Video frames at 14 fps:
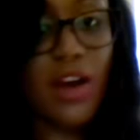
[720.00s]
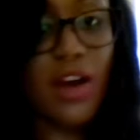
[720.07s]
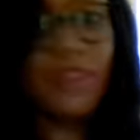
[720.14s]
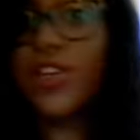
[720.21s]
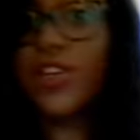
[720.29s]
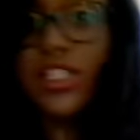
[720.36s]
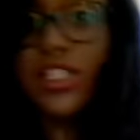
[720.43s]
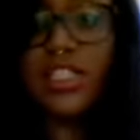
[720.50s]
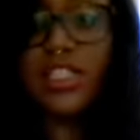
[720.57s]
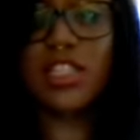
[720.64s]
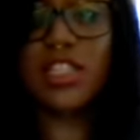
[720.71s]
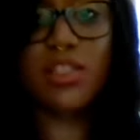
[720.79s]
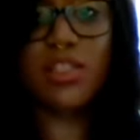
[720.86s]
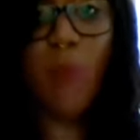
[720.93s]
if you're a
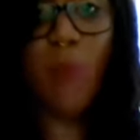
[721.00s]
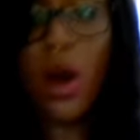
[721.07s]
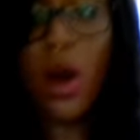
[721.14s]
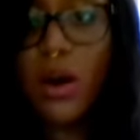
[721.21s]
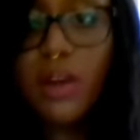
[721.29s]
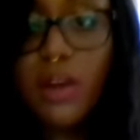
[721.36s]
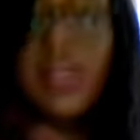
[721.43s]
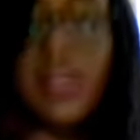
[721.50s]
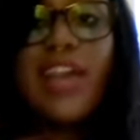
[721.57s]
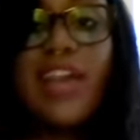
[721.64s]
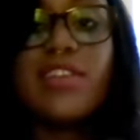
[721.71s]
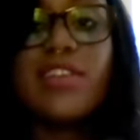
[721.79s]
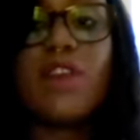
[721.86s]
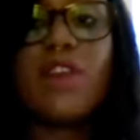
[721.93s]
small,
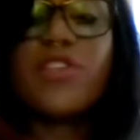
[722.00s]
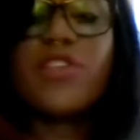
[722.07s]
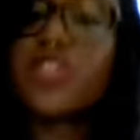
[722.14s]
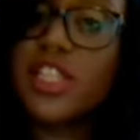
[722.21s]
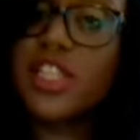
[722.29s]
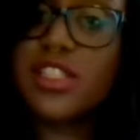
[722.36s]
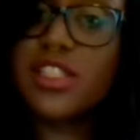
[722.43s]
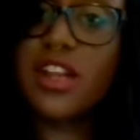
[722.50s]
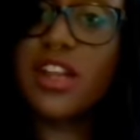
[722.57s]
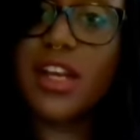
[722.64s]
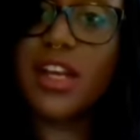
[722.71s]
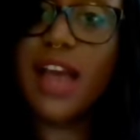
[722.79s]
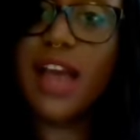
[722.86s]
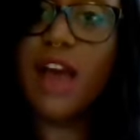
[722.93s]
you know, if you're just
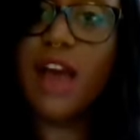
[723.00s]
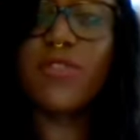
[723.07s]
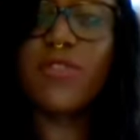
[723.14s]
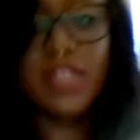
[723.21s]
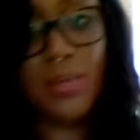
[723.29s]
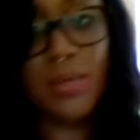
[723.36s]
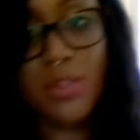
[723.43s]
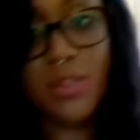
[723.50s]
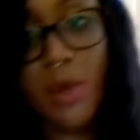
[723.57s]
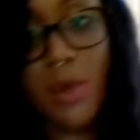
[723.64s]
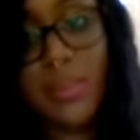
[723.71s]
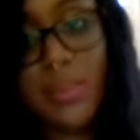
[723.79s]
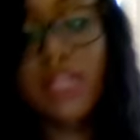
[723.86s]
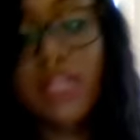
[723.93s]
starting out, for example, small
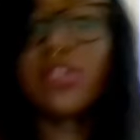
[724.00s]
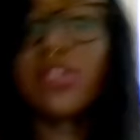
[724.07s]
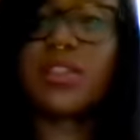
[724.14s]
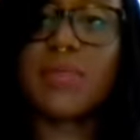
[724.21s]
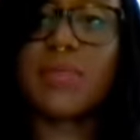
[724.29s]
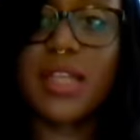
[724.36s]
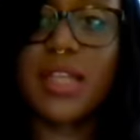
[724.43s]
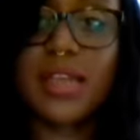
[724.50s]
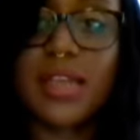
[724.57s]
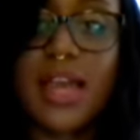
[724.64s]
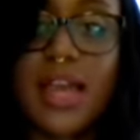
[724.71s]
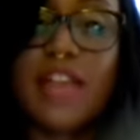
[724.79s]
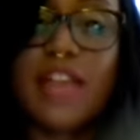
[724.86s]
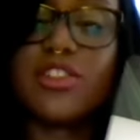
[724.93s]
business or something like
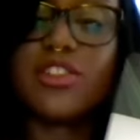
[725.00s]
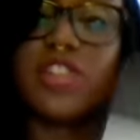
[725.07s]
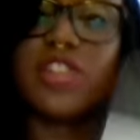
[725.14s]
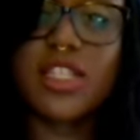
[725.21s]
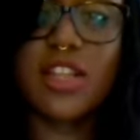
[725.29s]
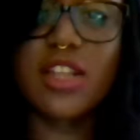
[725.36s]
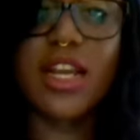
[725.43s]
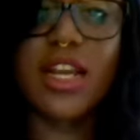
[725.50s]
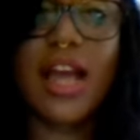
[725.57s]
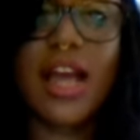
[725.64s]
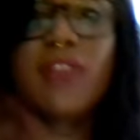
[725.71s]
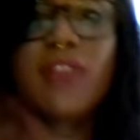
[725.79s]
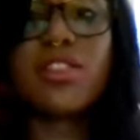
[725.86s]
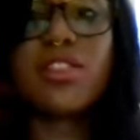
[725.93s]
that, you're just starting
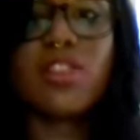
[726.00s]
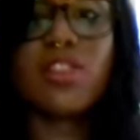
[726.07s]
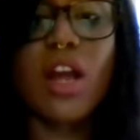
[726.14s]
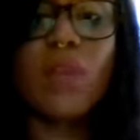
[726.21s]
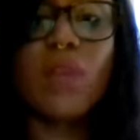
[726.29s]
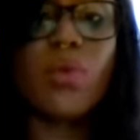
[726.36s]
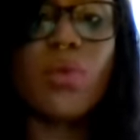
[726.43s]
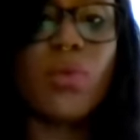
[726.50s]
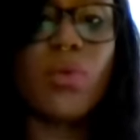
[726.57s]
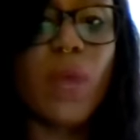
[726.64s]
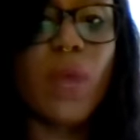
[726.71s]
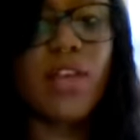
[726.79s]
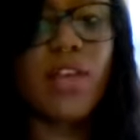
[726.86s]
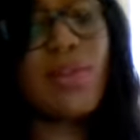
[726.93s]
out, start with
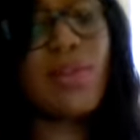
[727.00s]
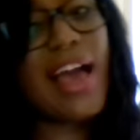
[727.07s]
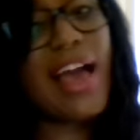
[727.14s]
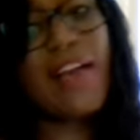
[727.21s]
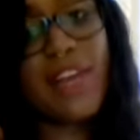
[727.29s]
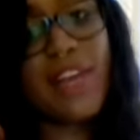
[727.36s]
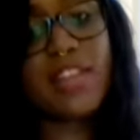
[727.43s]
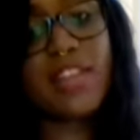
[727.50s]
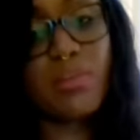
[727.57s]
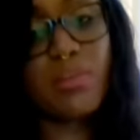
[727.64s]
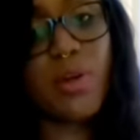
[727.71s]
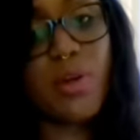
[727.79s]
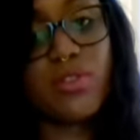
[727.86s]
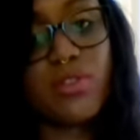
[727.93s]
what you have as
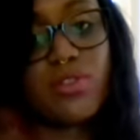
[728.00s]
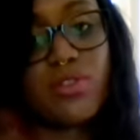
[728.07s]
opposed to